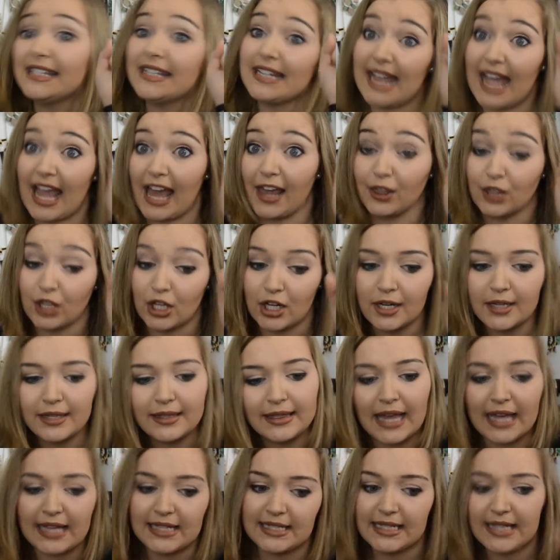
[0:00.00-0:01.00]
together.
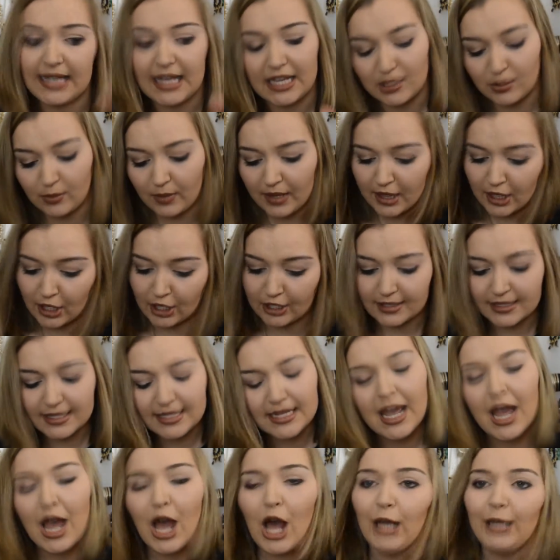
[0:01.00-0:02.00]
That's things we learned.